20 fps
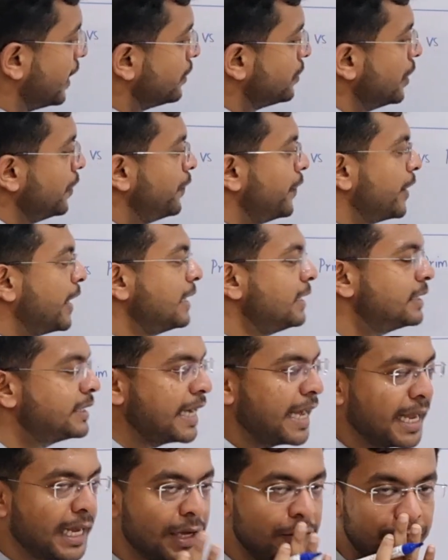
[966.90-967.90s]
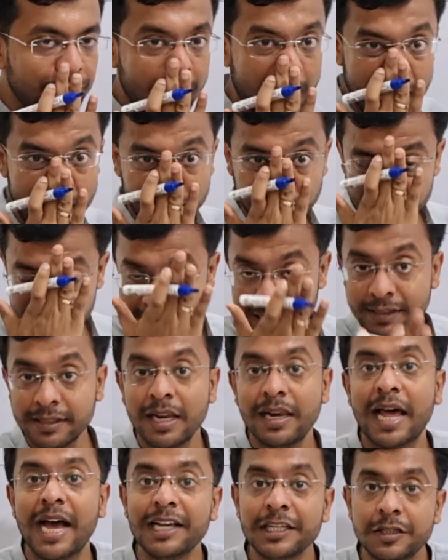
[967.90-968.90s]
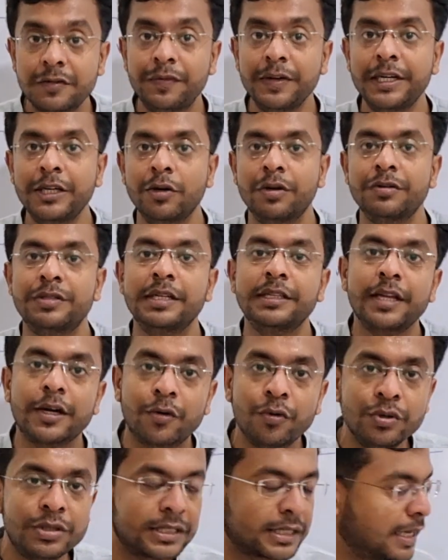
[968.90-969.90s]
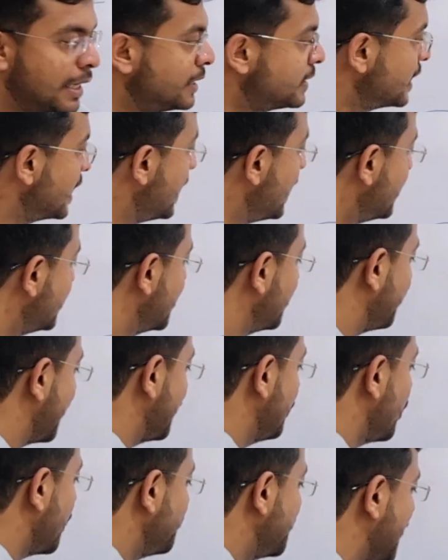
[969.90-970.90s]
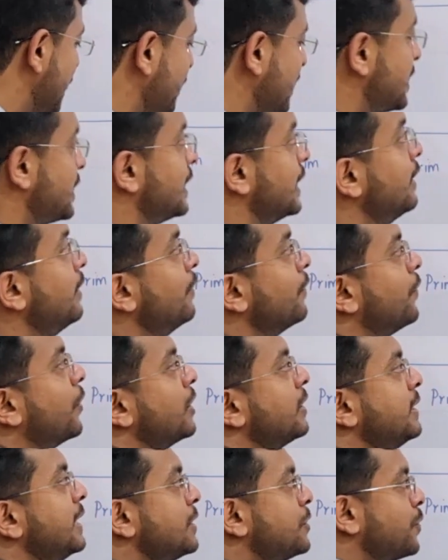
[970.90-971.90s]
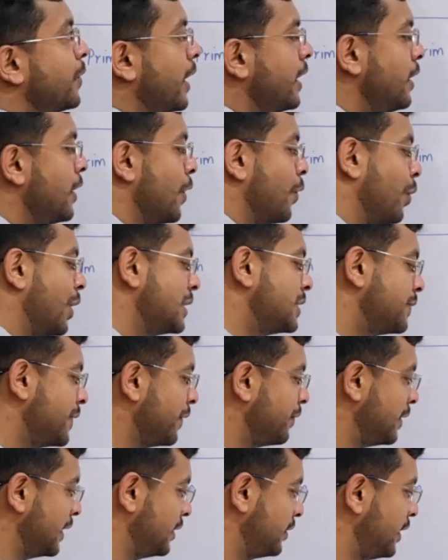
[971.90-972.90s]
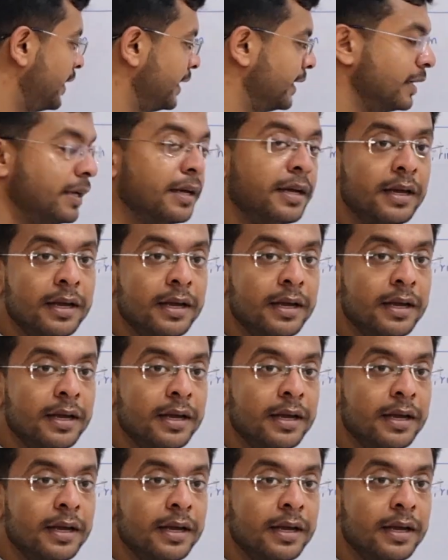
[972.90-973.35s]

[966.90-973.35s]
So if you can check, if you have checked the last video using the Kruskals, the value of the MST for this one was 53.